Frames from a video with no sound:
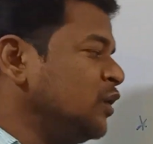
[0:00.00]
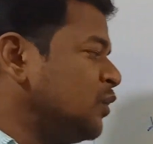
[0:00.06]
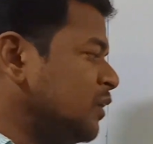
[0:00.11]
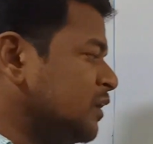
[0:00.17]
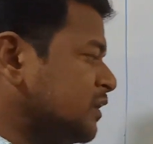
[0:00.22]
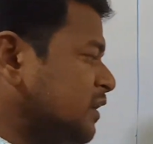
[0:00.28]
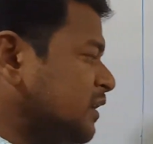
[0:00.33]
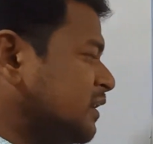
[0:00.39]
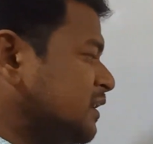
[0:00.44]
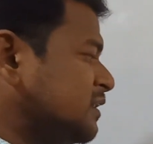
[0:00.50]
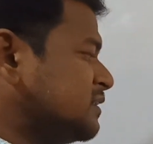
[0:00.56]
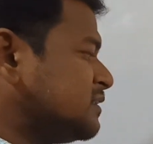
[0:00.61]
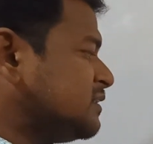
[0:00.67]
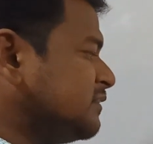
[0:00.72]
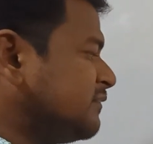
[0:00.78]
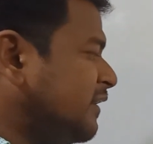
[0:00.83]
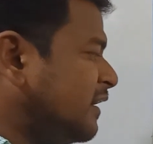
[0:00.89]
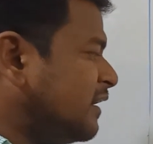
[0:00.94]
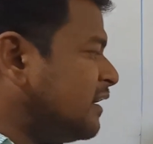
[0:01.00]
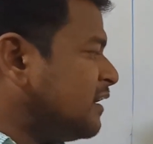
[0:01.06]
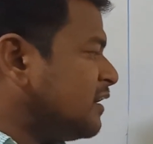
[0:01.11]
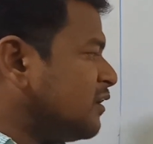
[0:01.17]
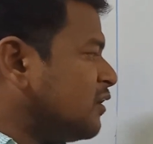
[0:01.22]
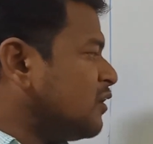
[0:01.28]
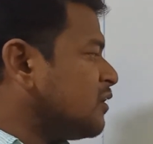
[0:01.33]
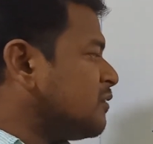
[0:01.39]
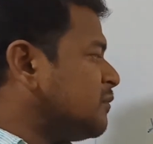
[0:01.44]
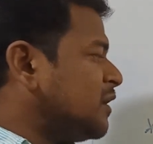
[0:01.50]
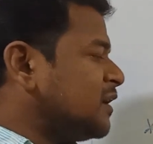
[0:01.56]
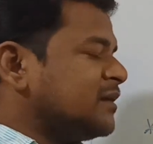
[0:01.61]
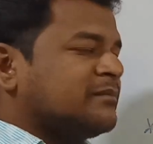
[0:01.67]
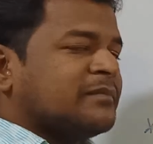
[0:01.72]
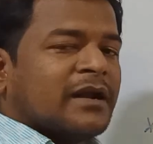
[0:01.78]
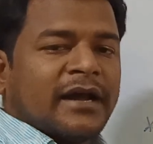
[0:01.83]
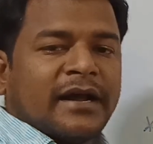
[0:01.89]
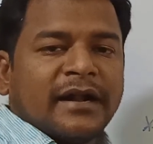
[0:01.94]
Whether it is divided or
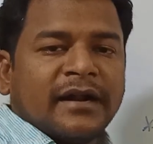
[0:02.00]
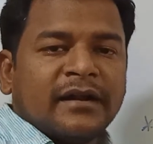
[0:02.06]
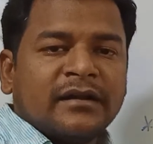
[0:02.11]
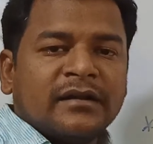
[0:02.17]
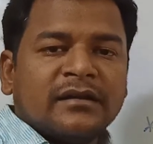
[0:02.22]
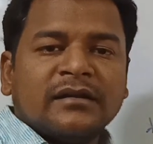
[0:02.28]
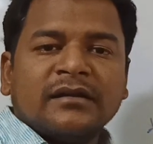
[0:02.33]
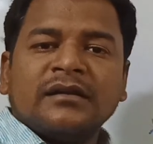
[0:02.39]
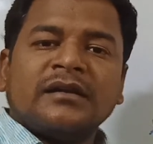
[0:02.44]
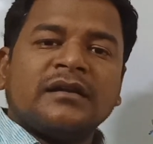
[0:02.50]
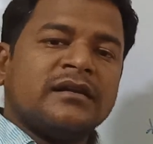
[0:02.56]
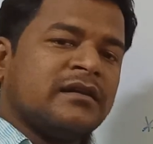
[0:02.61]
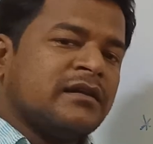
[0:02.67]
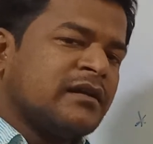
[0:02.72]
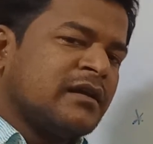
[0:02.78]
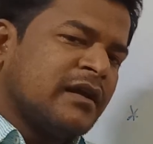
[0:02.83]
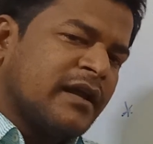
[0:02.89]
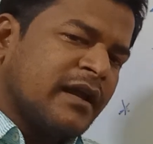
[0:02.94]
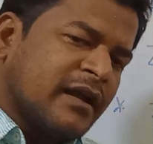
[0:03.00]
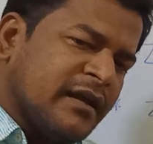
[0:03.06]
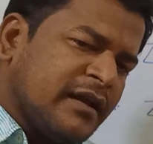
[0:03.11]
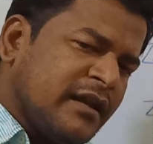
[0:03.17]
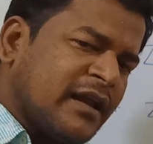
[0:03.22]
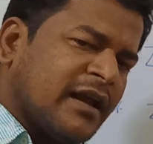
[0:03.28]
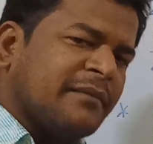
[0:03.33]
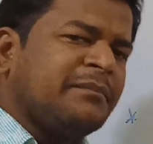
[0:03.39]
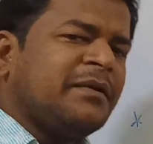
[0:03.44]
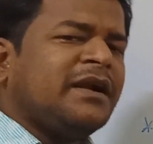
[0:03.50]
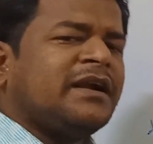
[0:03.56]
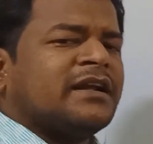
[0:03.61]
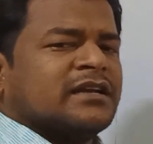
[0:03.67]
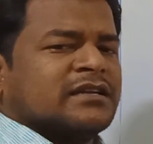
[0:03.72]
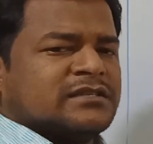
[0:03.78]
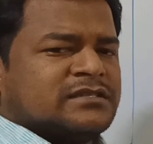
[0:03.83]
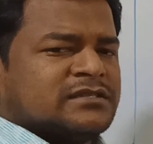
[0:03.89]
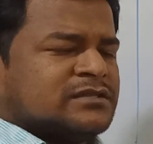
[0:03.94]
multiplied, in every
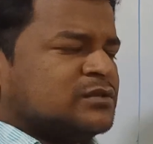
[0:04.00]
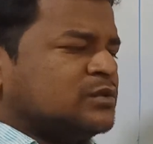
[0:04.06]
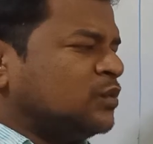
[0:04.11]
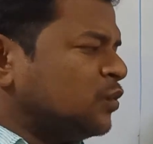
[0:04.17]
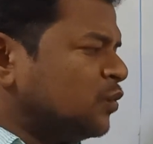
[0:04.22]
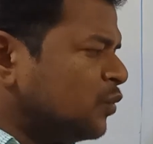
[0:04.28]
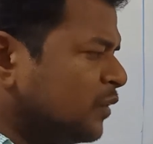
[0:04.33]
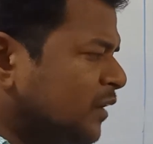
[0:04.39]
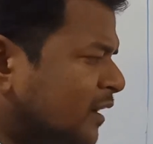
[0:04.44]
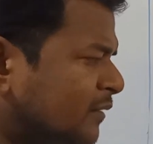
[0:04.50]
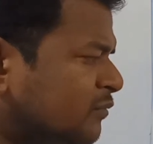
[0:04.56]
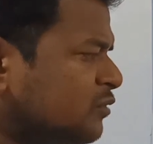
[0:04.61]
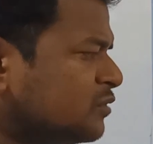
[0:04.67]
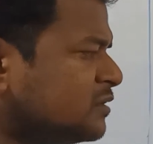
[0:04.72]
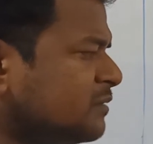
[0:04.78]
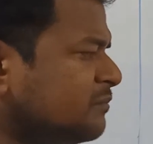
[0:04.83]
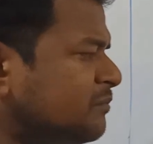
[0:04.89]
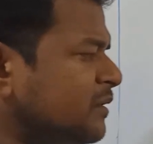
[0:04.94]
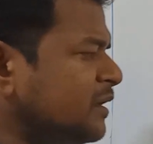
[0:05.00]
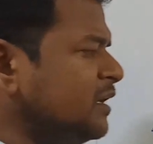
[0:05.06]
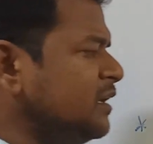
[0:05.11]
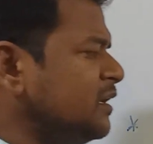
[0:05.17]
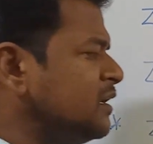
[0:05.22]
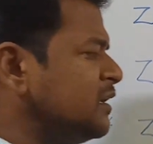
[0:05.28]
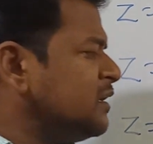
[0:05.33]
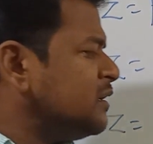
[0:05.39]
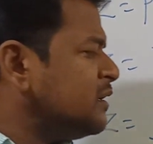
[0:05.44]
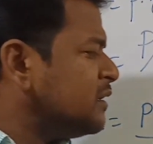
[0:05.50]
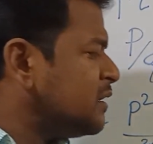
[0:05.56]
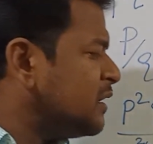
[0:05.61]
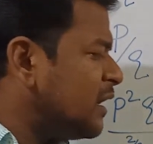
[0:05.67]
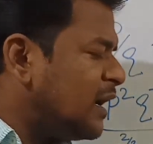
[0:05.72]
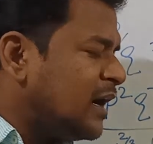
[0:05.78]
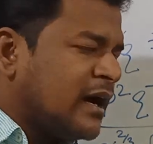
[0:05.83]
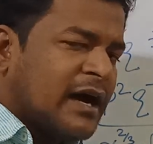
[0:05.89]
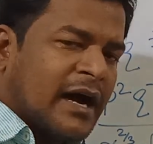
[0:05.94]
case we have to simply
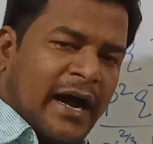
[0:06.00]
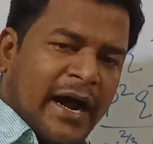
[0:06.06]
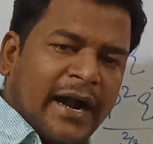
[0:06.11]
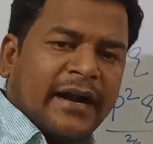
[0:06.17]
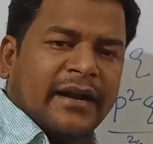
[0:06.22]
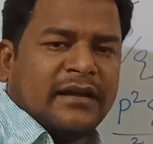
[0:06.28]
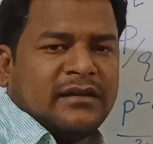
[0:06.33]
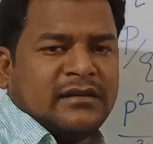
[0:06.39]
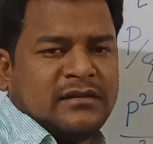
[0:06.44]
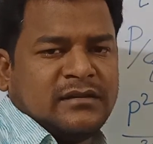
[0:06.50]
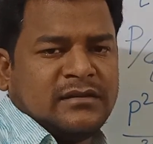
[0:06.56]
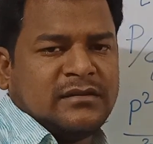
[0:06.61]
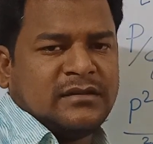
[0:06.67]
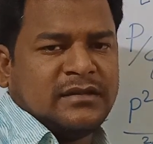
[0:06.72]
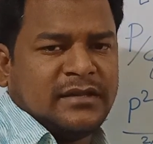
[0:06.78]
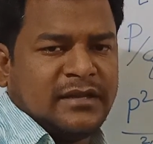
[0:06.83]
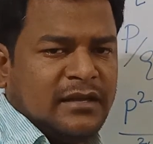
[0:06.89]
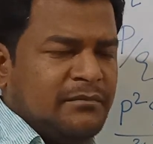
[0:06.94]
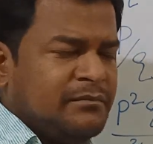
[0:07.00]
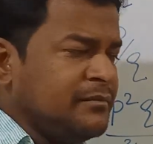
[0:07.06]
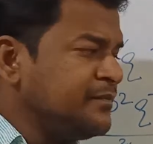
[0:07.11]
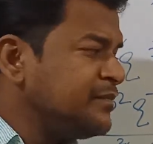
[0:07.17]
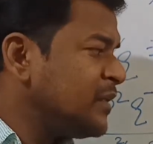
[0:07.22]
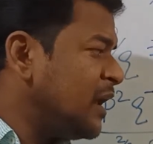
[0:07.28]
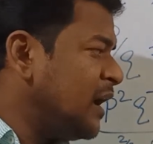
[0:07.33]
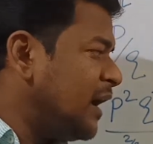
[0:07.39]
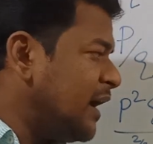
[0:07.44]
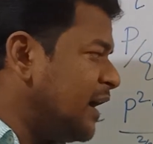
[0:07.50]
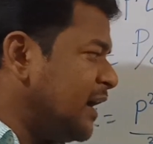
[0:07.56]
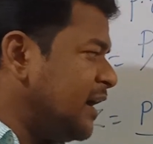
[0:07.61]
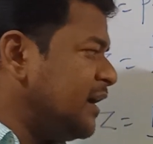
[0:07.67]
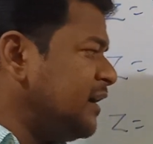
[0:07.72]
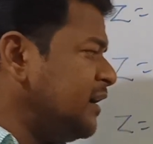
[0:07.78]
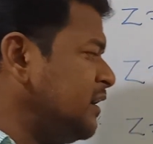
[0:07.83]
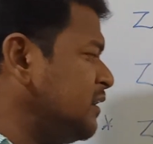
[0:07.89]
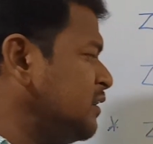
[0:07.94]
add them
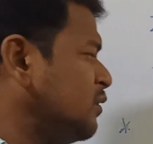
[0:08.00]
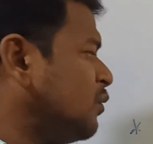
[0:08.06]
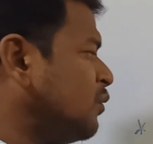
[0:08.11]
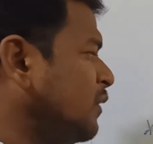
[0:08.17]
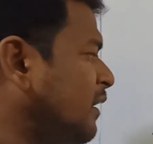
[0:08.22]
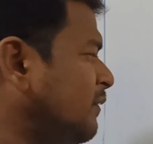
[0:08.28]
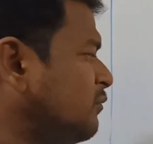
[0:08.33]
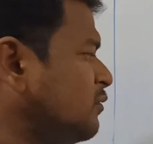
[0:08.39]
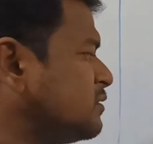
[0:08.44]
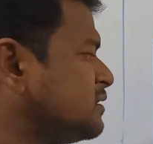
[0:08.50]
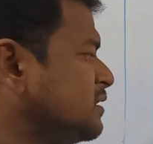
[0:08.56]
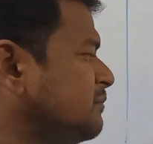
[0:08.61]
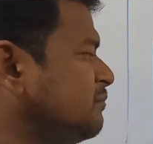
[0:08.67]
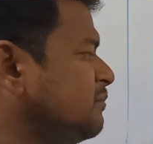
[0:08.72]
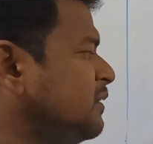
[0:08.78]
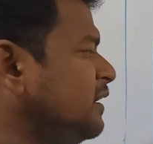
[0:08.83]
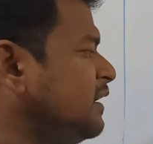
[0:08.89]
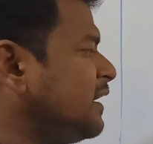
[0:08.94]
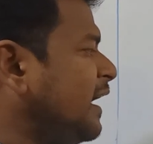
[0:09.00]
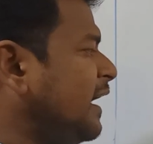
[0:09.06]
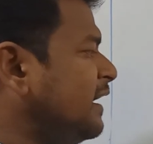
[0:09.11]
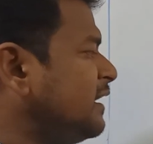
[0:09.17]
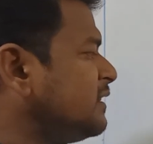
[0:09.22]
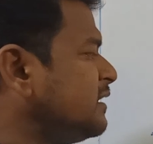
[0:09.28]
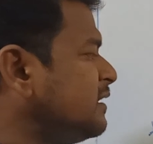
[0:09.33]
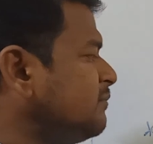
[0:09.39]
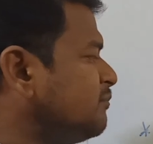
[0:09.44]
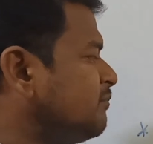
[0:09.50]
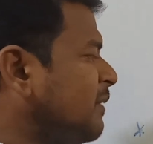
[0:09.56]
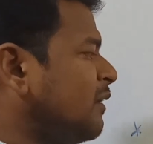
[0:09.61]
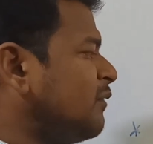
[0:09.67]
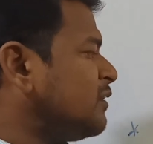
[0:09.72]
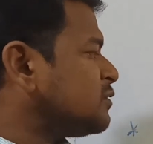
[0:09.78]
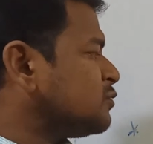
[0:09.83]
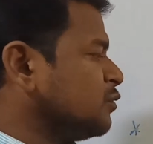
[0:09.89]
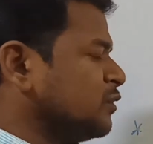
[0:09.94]
and we have to simply write the
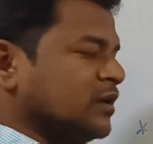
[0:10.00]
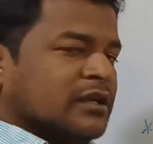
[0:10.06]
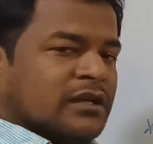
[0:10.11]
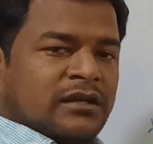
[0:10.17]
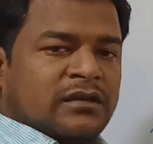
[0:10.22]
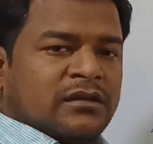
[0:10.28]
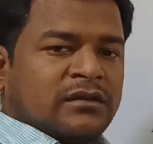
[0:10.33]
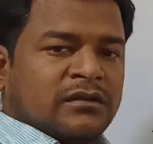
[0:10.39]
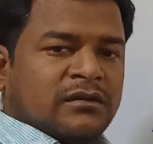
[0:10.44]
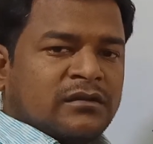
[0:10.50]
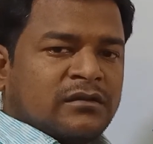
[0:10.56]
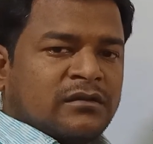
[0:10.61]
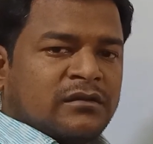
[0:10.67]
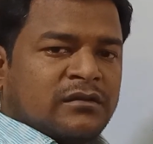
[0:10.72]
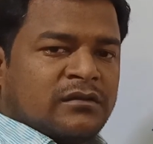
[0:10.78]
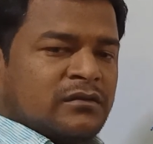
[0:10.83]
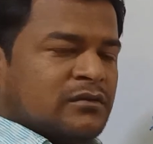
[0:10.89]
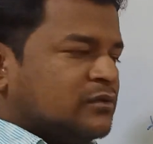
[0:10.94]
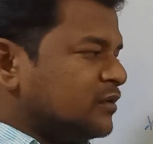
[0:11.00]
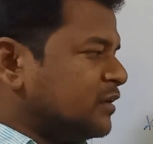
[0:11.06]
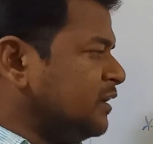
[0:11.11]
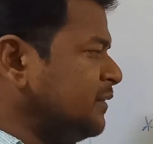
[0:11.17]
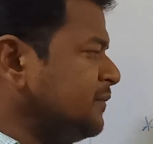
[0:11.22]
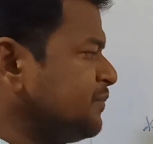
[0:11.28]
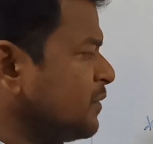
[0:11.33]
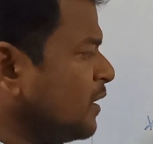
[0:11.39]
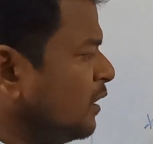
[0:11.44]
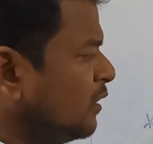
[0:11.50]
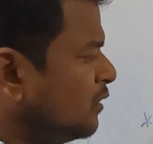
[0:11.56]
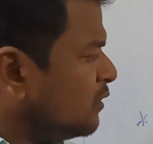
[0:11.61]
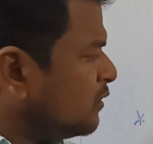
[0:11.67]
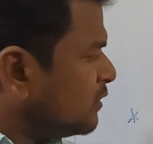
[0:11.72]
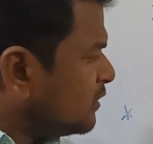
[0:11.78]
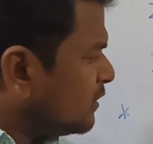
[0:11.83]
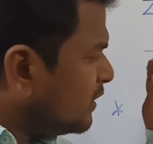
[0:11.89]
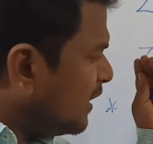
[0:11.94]
powers only. Okay,
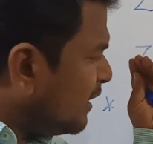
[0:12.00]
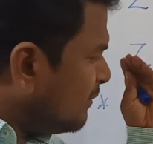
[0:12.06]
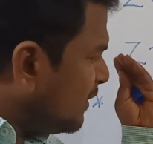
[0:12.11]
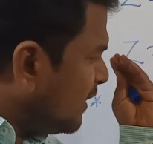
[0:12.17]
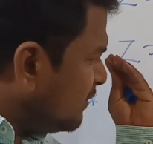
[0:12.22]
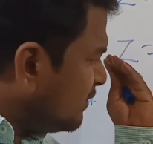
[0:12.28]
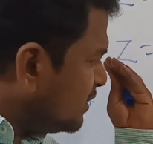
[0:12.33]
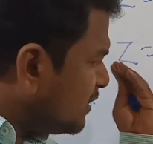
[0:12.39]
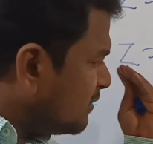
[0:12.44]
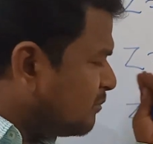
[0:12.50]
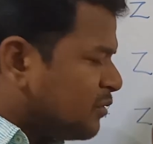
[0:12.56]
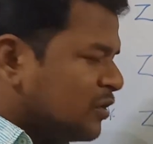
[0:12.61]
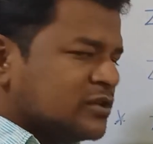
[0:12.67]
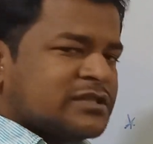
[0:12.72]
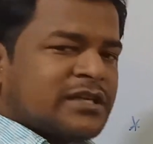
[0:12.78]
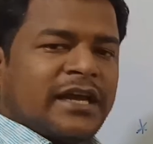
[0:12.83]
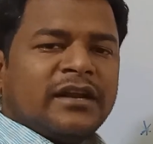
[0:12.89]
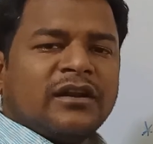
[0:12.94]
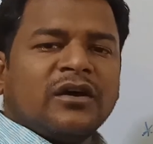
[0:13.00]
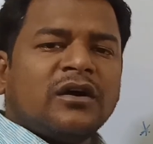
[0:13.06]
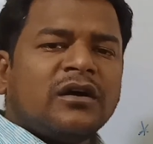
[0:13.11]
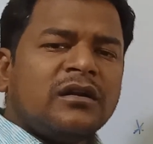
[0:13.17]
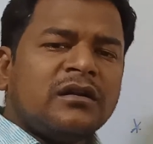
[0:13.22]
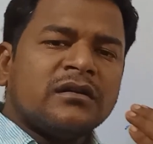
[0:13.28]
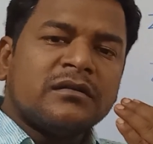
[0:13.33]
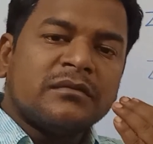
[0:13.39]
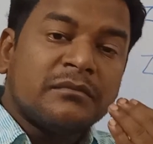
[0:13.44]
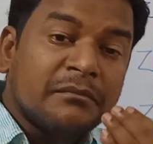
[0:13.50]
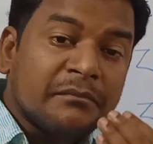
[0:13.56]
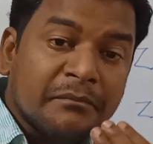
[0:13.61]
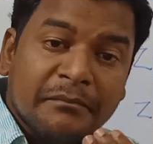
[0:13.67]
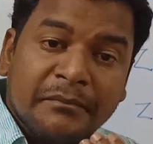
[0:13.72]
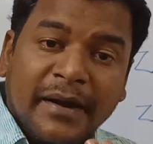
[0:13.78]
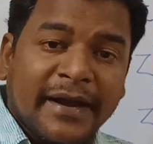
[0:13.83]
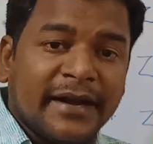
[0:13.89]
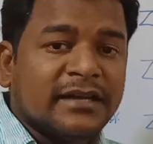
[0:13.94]
there may be the plus sign or
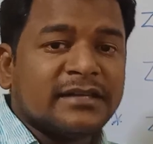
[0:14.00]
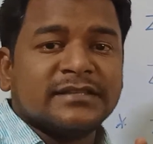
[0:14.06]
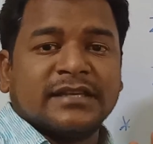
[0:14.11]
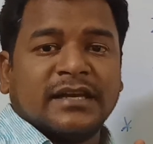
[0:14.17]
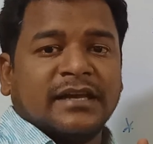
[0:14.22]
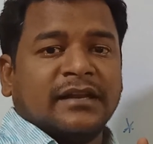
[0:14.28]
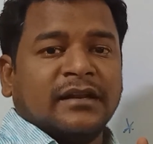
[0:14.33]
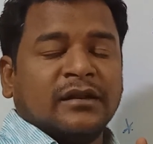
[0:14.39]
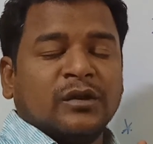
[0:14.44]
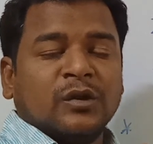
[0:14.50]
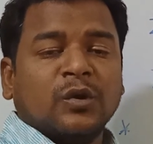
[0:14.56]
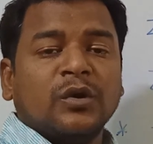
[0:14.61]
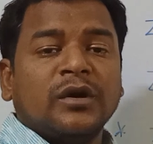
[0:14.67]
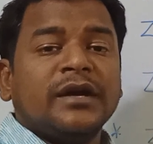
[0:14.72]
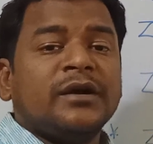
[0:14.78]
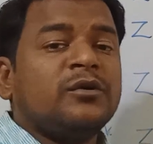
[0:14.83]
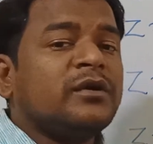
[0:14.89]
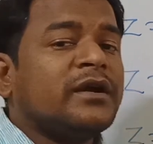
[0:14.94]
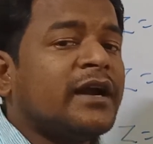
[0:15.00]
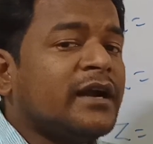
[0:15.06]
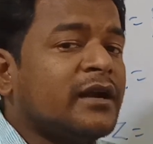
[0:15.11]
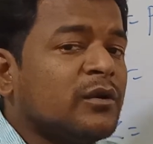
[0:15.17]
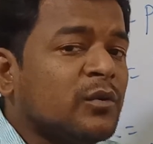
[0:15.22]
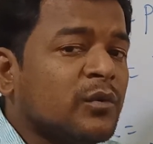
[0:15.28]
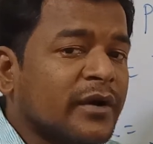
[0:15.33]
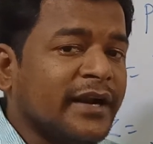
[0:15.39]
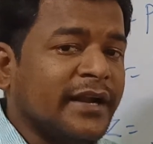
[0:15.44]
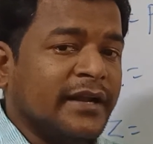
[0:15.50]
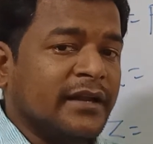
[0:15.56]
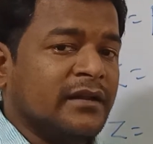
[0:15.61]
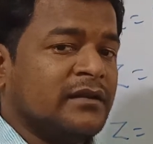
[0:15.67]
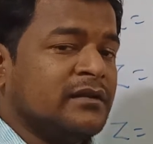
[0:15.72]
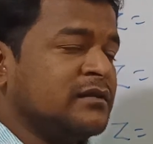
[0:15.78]
minus sign, no need to get worried.